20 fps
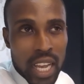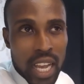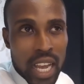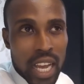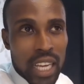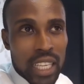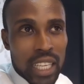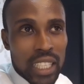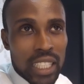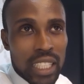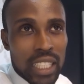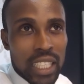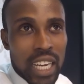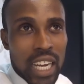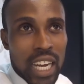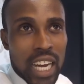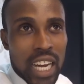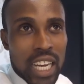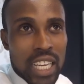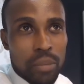and
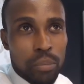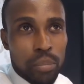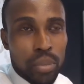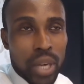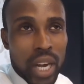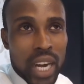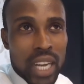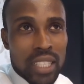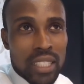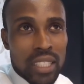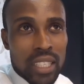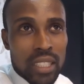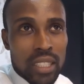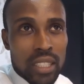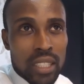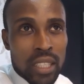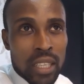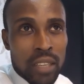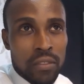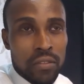I price
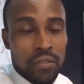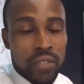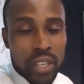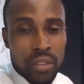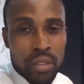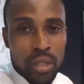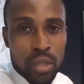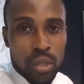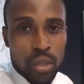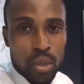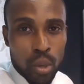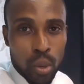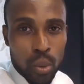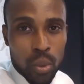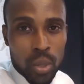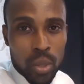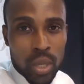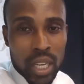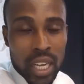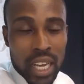it very
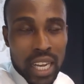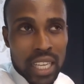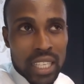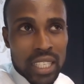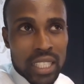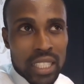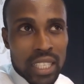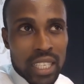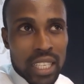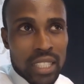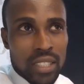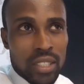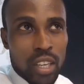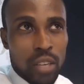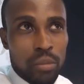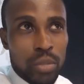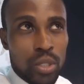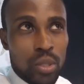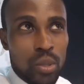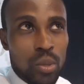low, and it
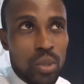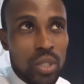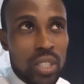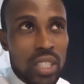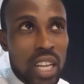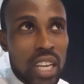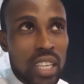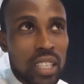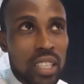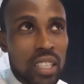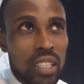almost looks like